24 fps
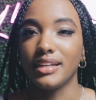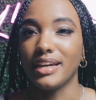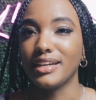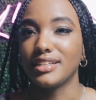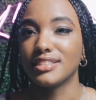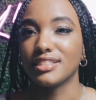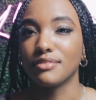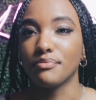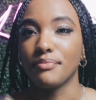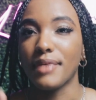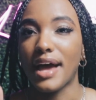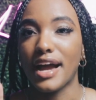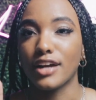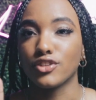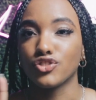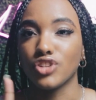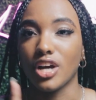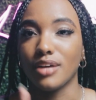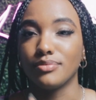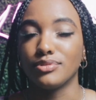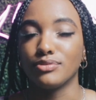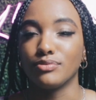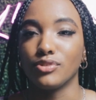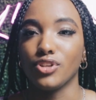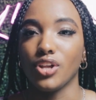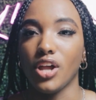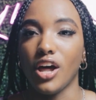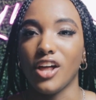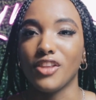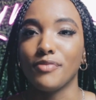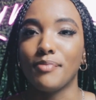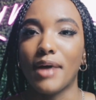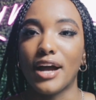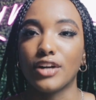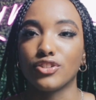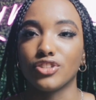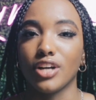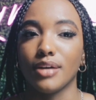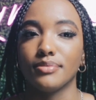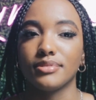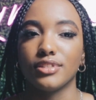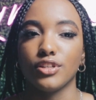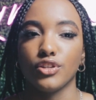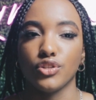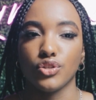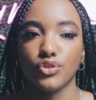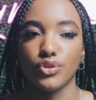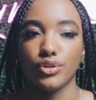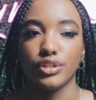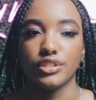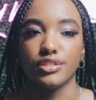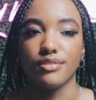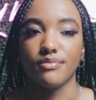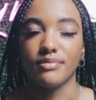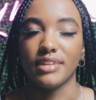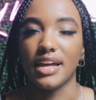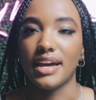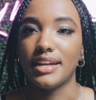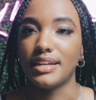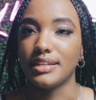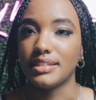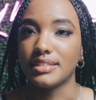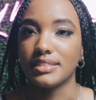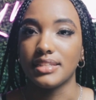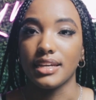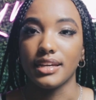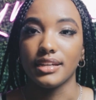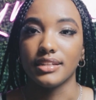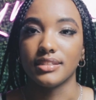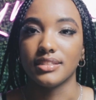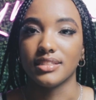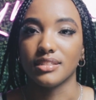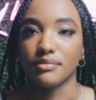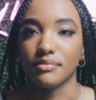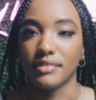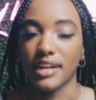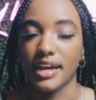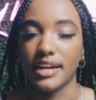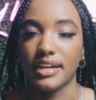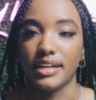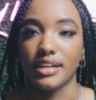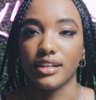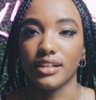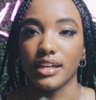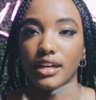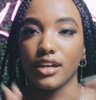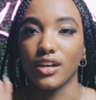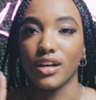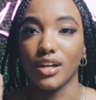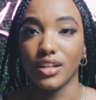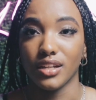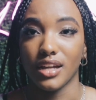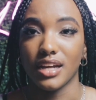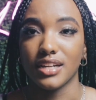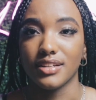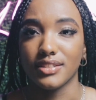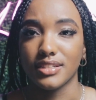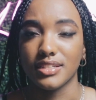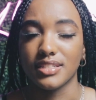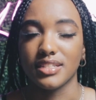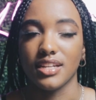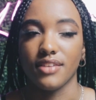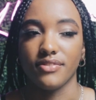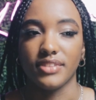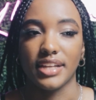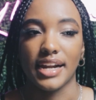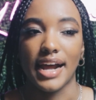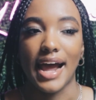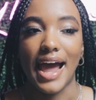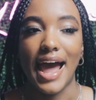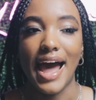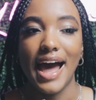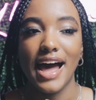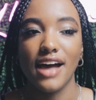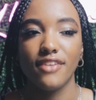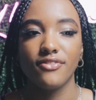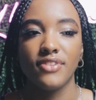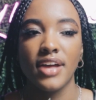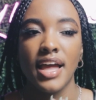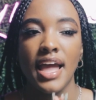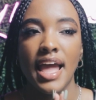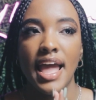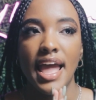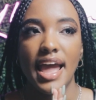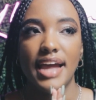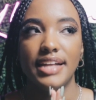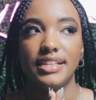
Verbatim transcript: like some backdrops, some cloth backdrops, they'll store some lighting stands, some lighting, like a lot of the stuff that I have,